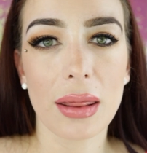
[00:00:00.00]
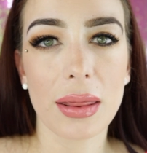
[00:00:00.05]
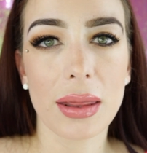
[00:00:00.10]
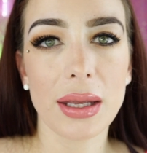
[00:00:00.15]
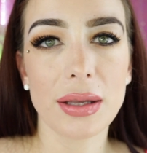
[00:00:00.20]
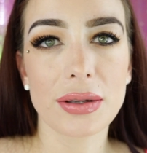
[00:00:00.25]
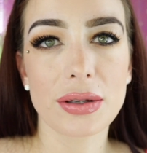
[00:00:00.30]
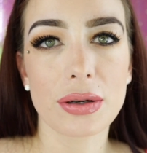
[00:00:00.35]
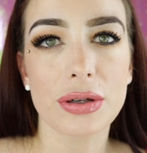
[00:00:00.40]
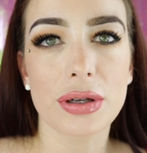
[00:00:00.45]

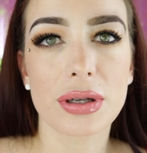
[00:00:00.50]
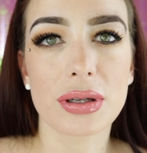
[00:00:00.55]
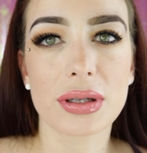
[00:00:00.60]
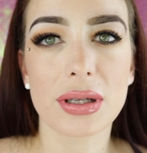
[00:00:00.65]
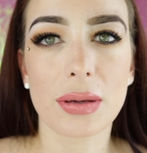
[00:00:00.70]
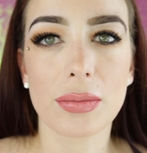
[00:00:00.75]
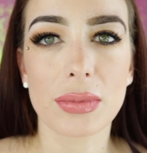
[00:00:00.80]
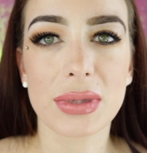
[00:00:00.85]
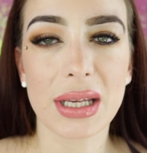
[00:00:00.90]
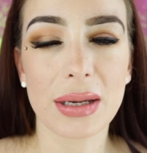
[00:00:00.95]
These are just
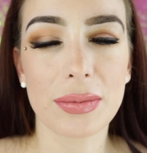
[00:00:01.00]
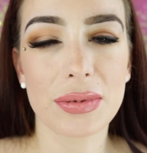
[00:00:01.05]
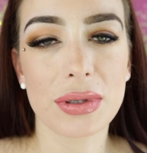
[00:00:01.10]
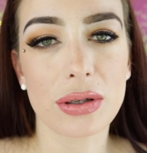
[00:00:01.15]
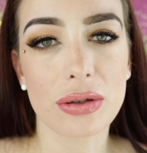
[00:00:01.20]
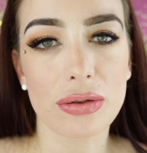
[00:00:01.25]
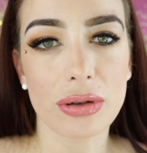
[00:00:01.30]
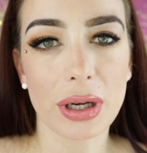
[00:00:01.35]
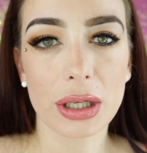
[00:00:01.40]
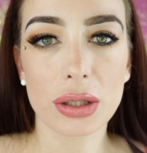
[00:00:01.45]
some tips
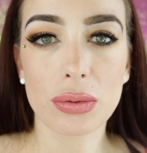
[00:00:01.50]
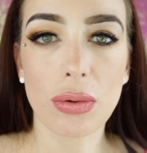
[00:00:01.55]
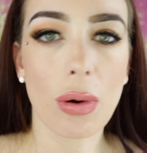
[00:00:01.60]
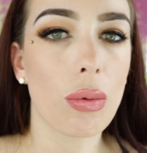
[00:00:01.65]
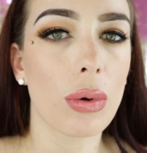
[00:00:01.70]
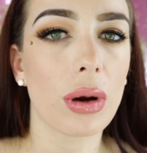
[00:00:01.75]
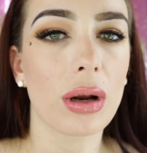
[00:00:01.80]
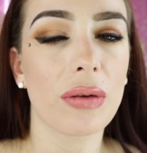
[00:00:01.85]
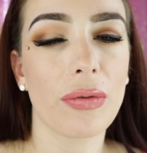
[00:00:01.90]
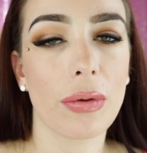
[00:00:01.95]
and tricks, what
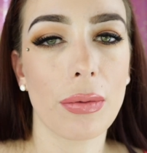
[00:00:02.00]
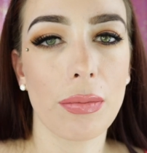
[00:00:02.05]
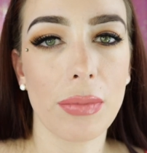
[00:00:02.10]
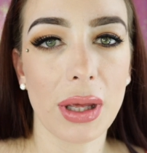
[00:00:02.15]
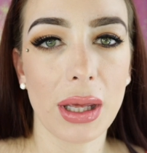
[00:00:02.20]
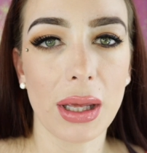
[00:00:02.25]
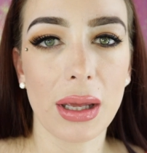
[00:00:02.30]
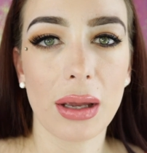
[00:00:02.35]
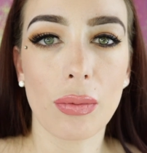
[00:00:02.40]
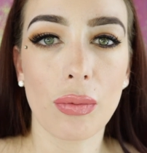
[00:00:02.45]
worked for
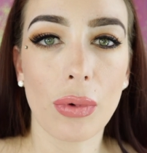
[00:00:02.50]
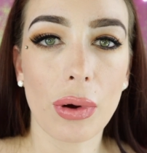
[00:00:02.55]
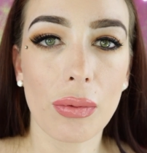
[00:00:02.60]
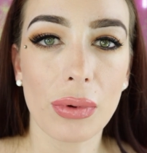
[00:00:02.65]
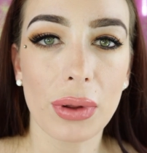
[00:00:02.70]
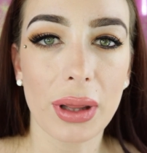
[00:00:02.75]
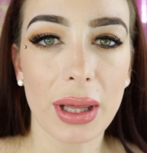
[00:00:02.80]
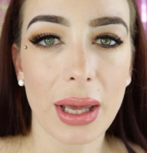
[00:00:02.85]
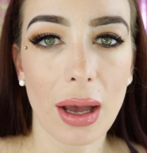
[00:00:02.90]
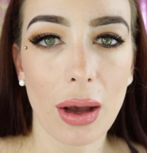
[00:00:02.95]
me and what
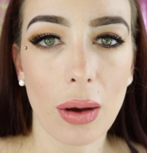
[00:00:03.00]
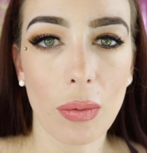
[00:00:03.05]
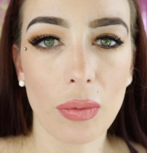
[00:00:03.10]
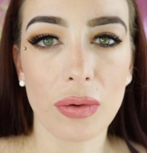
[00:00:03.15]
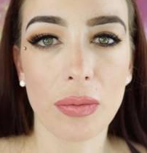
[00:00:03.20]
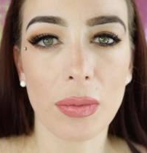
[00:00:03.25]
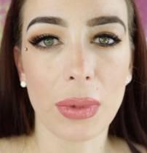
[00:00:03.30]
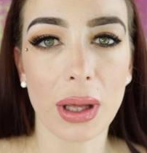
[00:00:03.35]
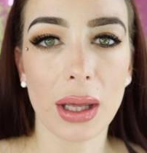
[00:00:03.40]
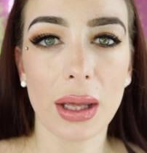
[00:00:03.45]
really
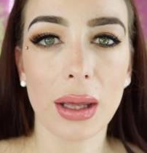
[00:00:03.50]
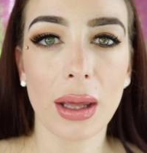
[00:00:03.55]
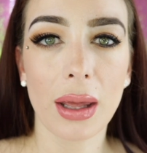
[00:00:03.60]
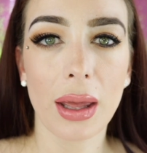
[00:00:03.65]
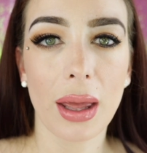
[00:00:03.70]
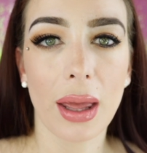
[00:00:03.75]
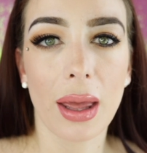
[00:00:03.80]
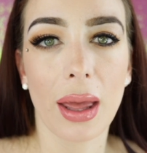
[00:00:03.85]
helped me.